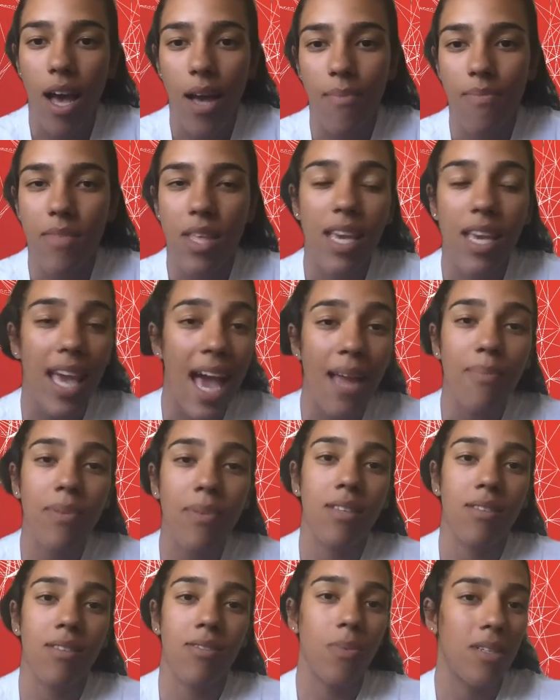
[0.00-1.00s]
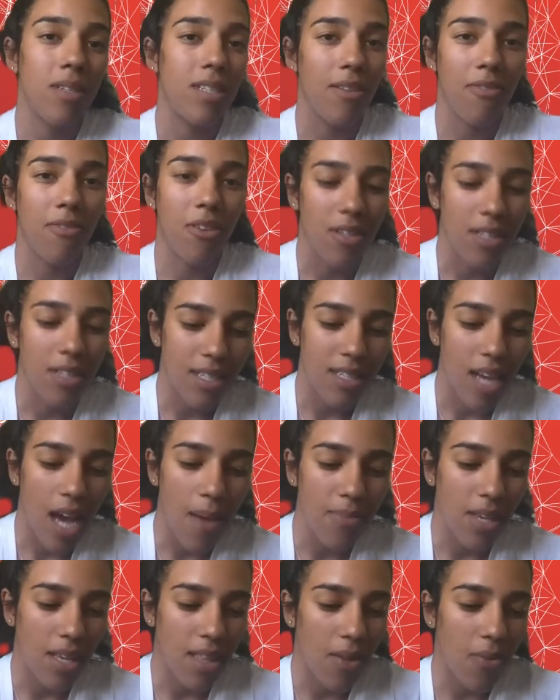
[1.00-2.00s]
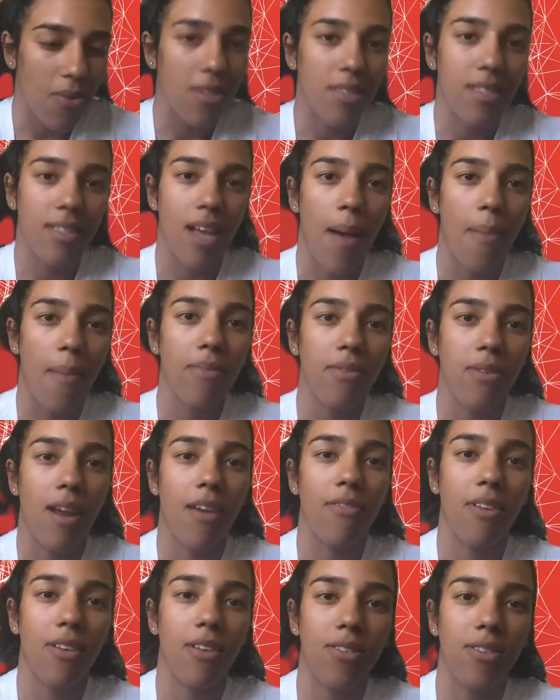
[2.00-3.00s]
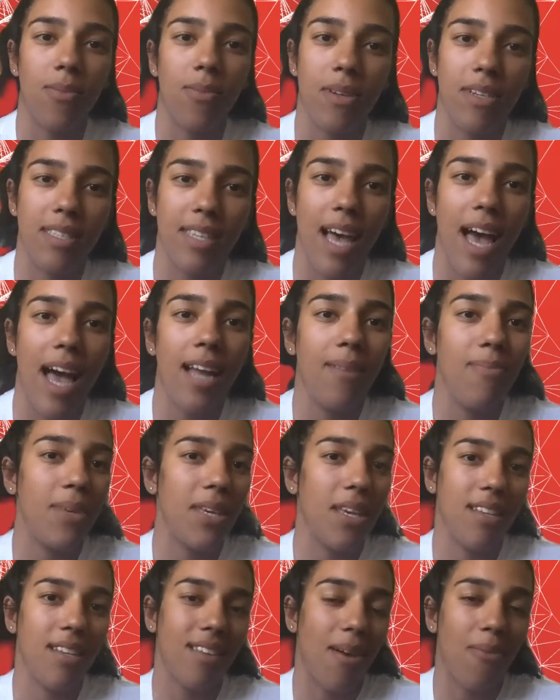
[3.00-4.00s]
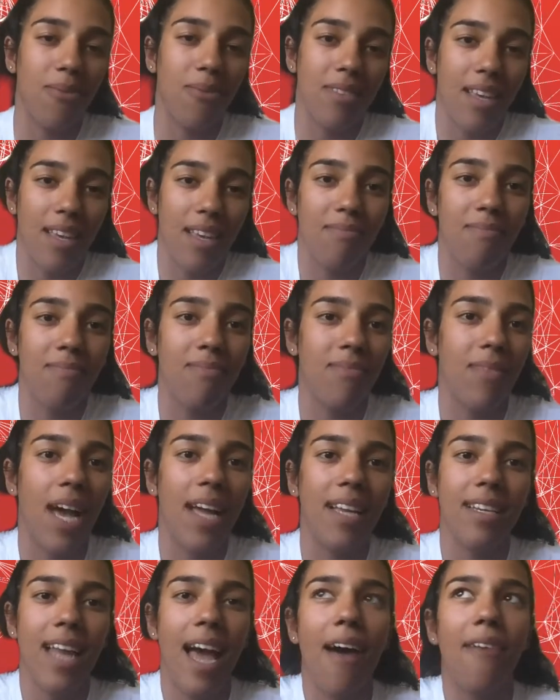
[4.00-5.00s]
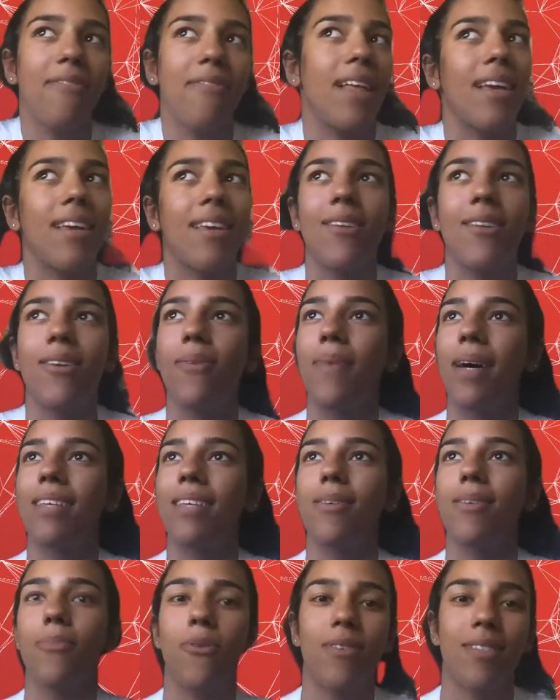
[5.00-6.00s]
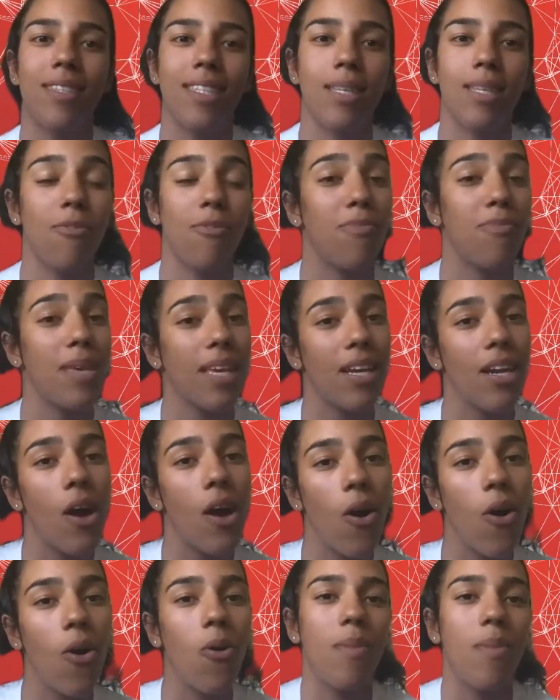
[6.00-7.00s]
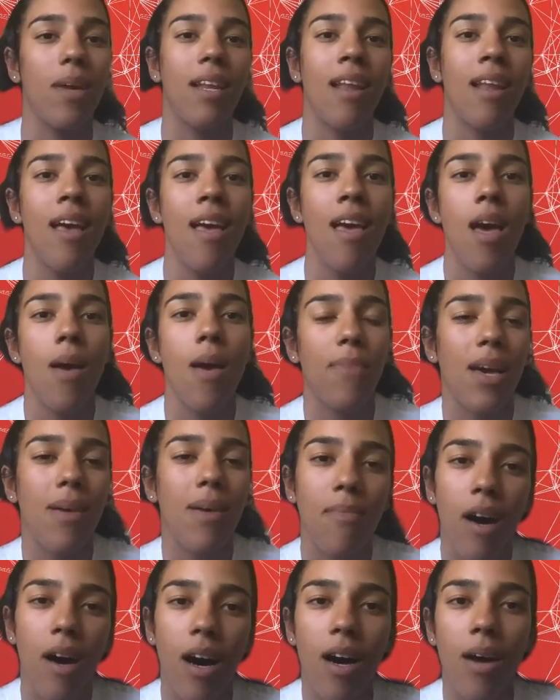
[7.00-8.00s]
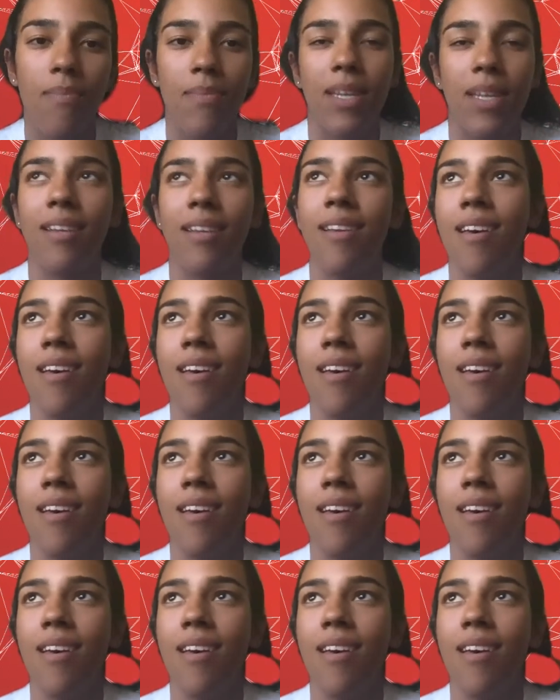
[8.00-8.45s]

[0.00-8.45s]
It can be super difficult at times. Like there was times when I felt super sad because I was like I didn't have like my support system of being at home and my mom and